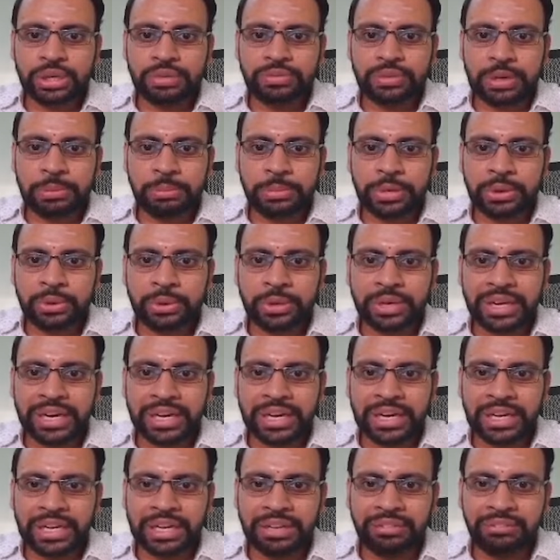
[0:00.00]
will be
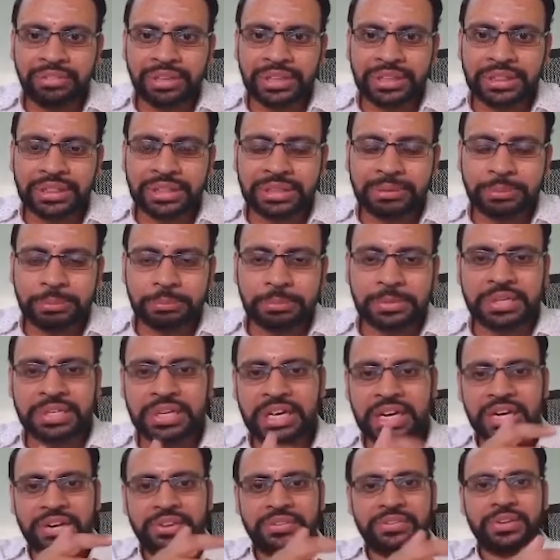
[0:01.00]
rotating with, in
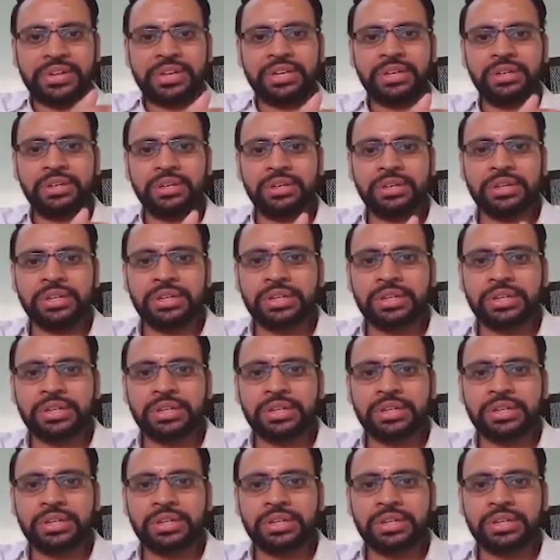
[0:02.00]
addition,